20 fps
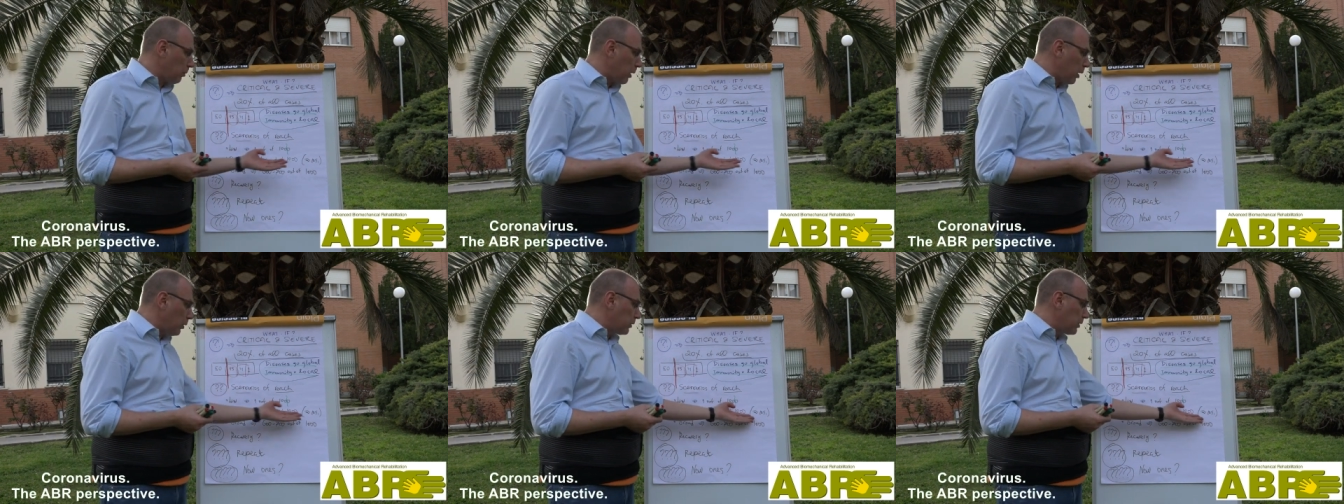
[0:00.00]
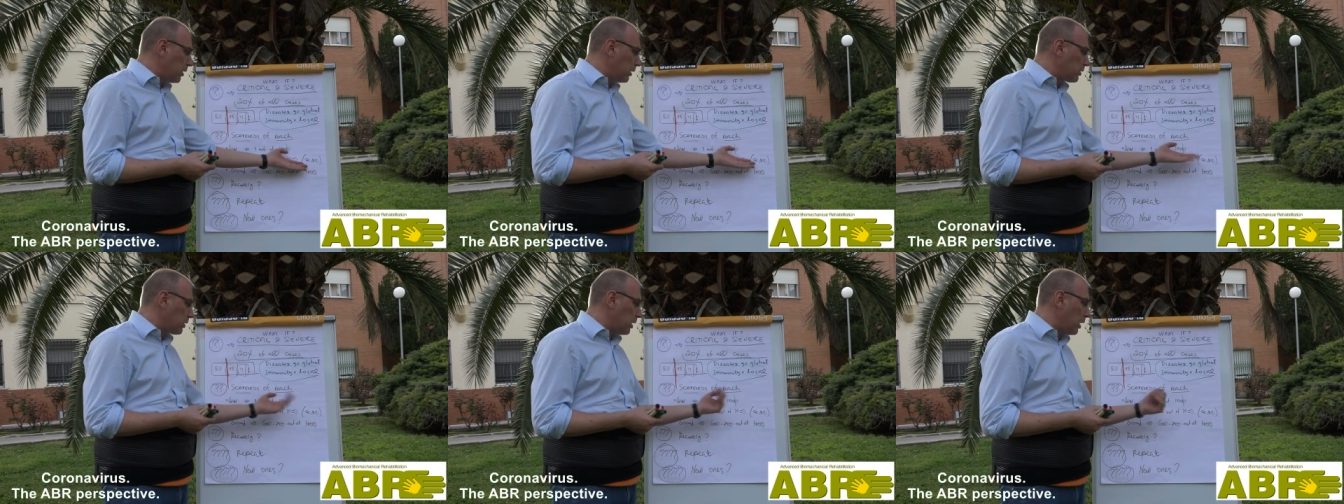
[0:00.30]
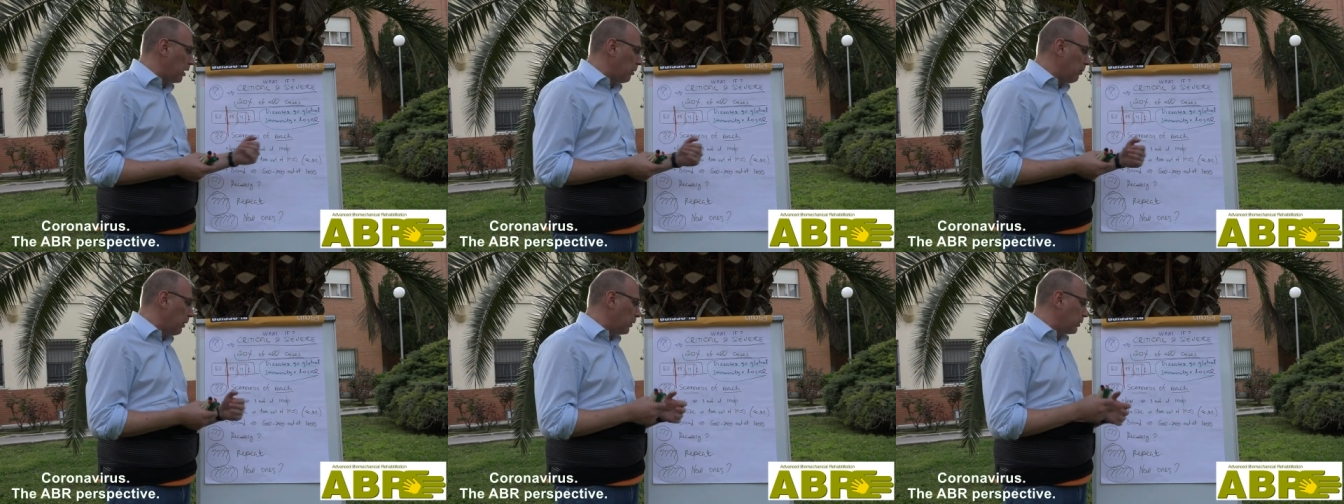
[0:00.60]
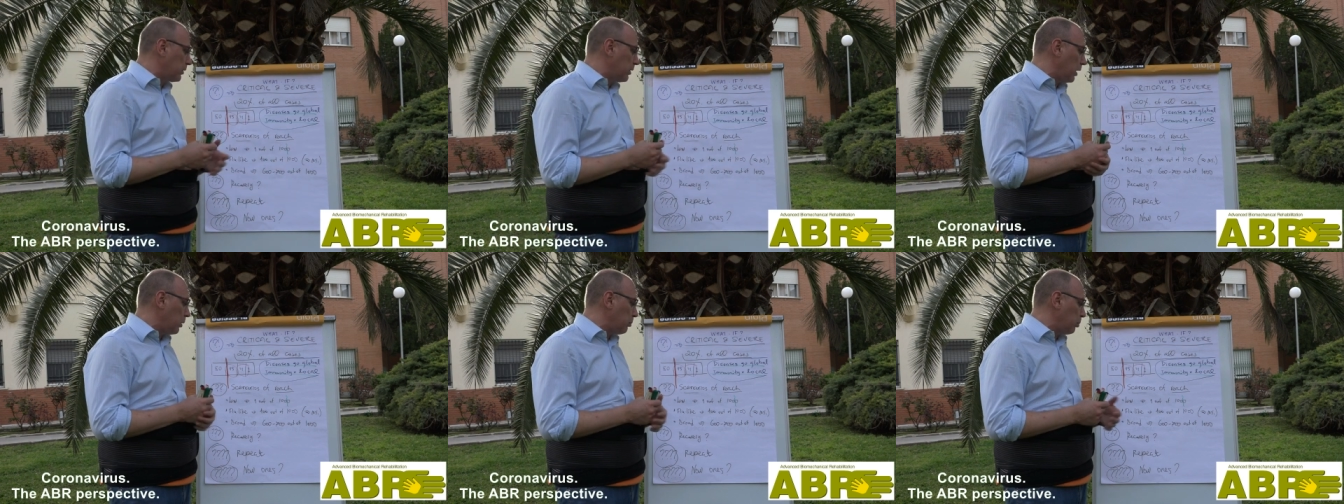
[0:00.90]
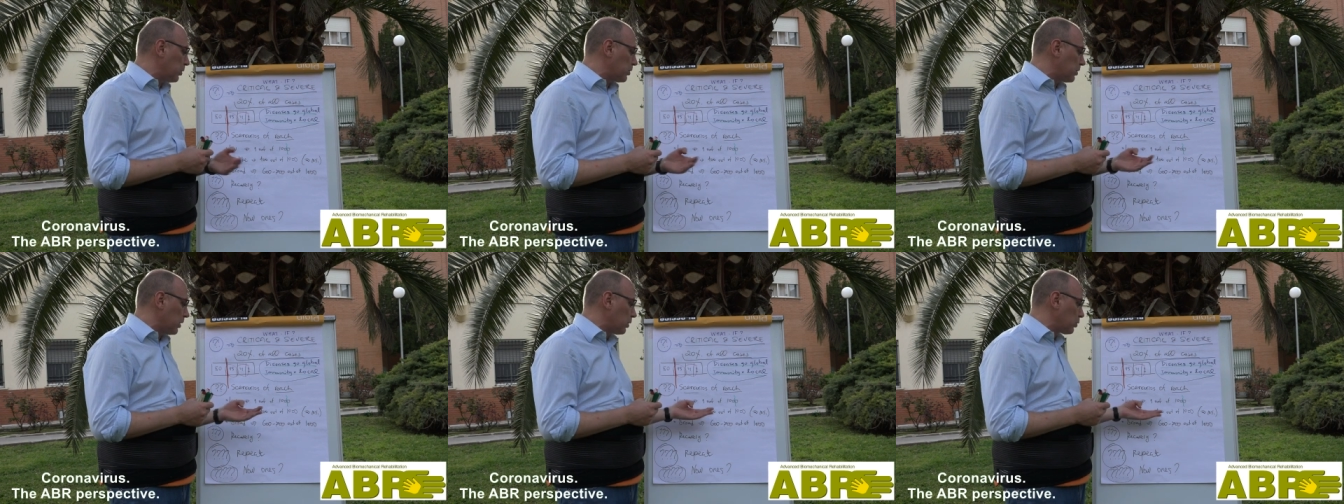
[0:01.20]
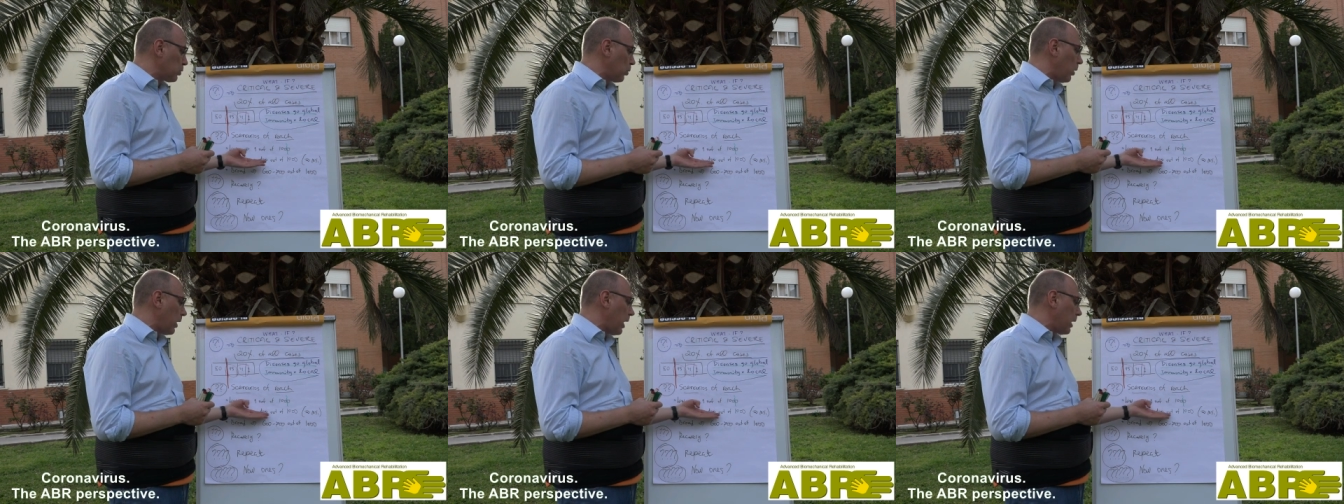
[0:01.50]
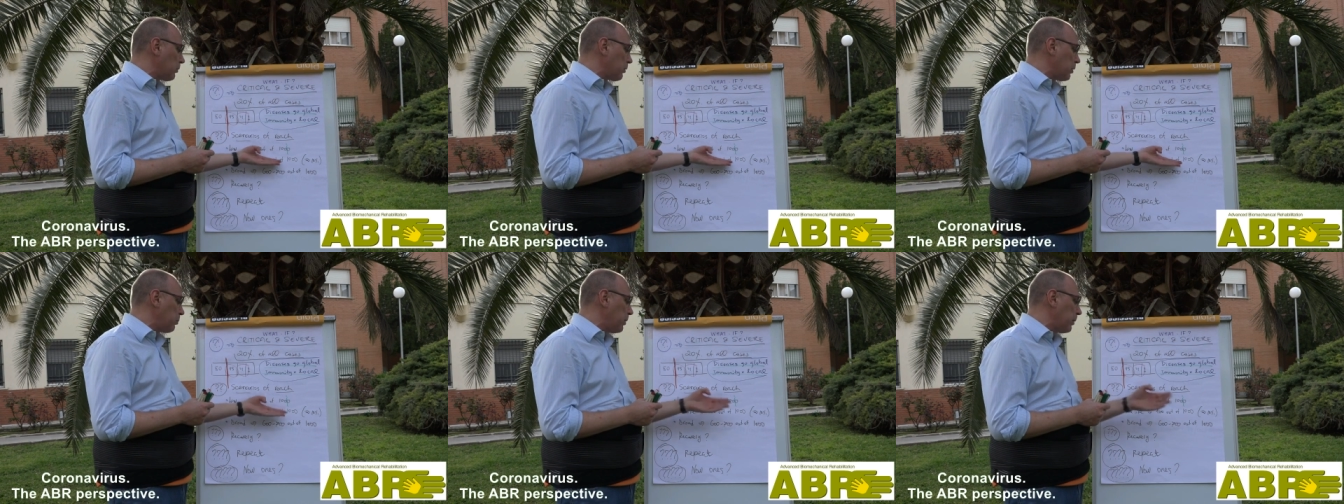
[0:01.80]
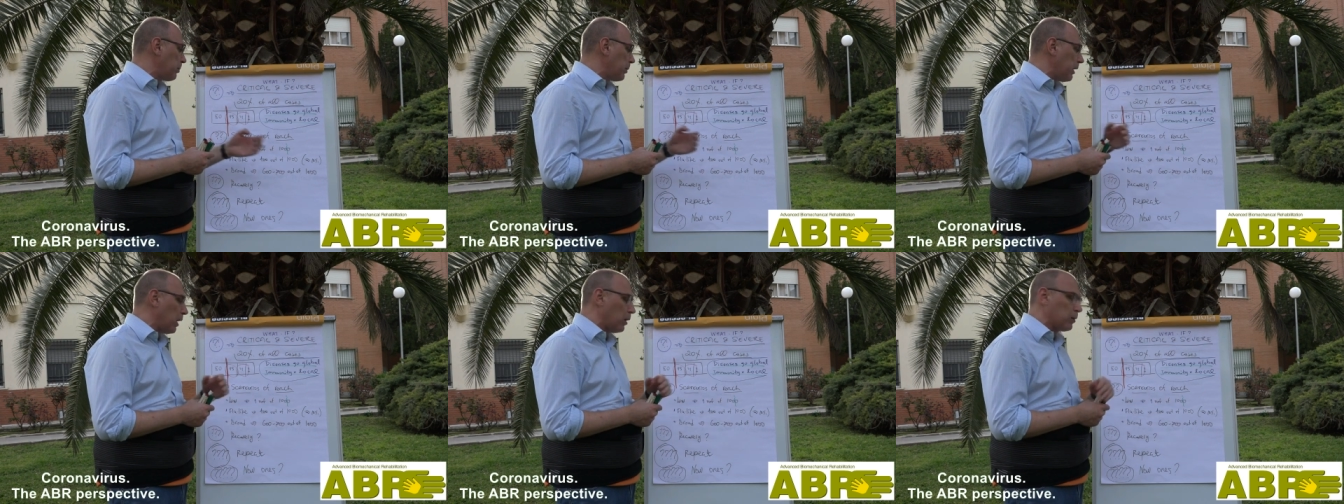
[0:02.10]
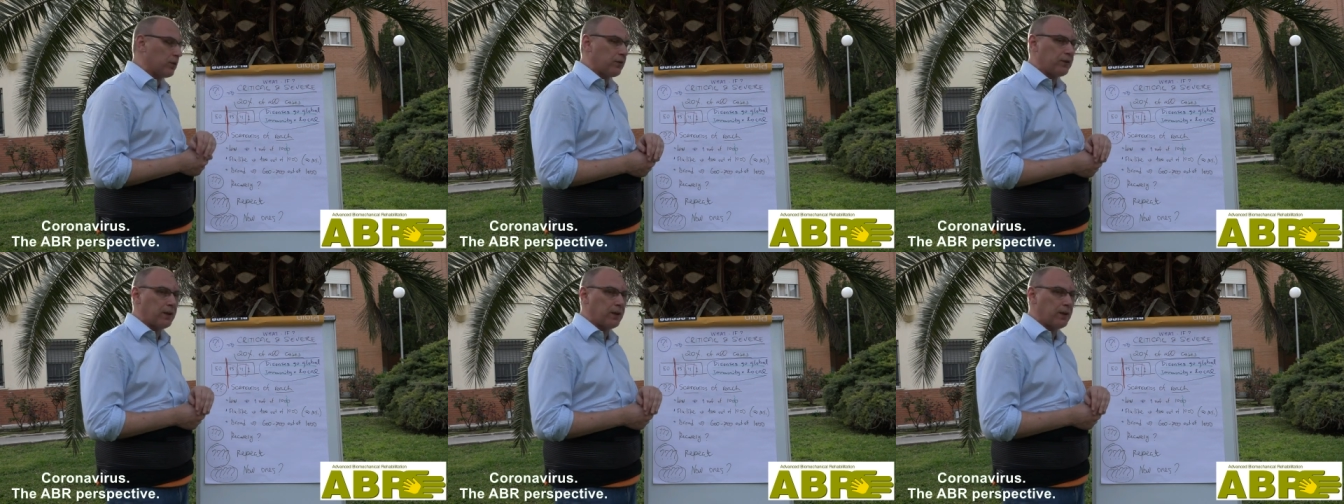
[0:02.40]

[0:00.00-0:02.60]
about, say, about ten percent, so one hundred out of one